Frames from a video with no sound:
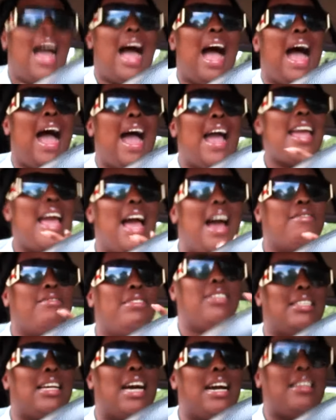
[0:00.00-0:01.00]
I have
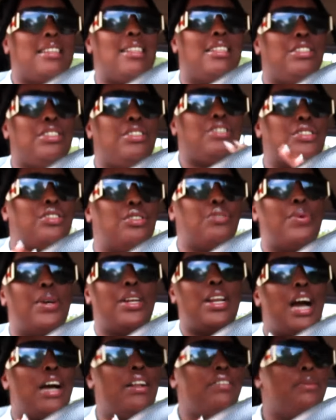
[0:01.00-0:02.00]
decided to
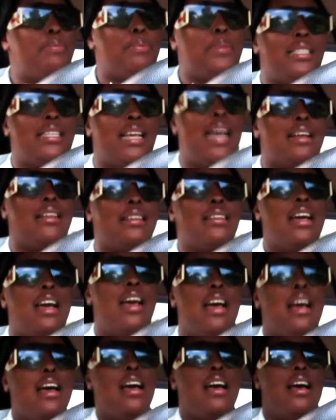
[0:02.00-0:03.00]

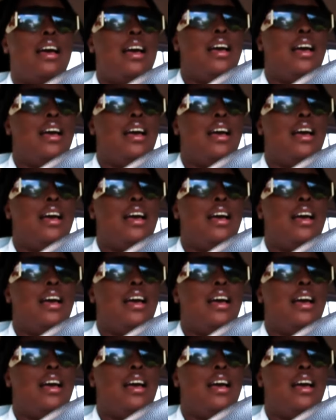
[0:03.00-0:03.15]
100%